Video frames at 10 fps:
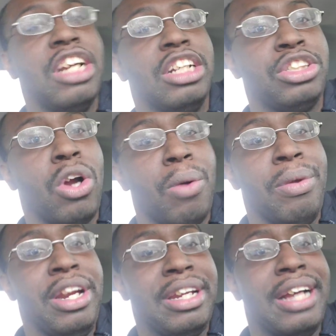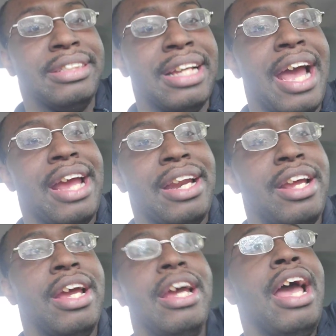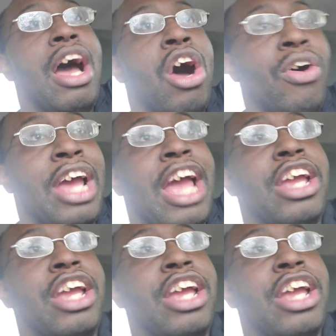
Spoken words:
not start when it does that, okay,